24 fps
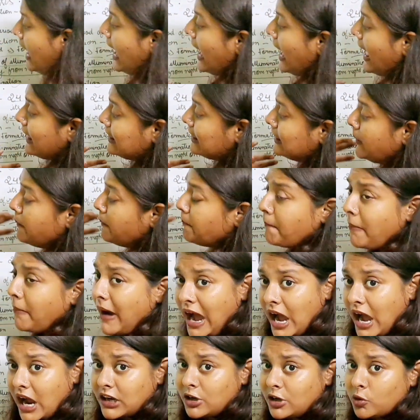And the
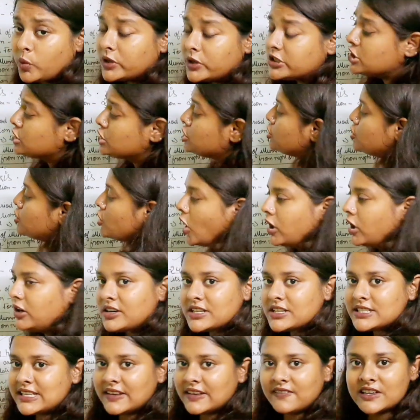part which is not
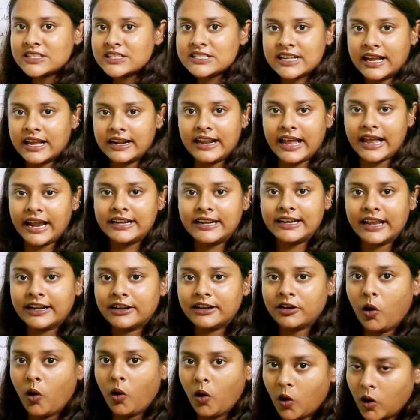receiving sunlight
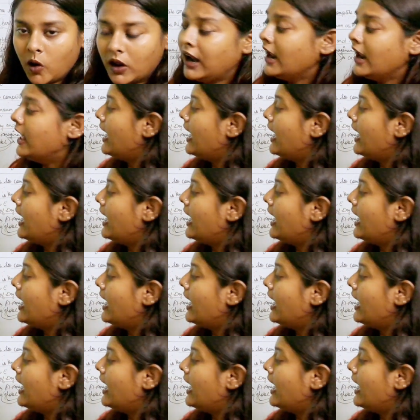at all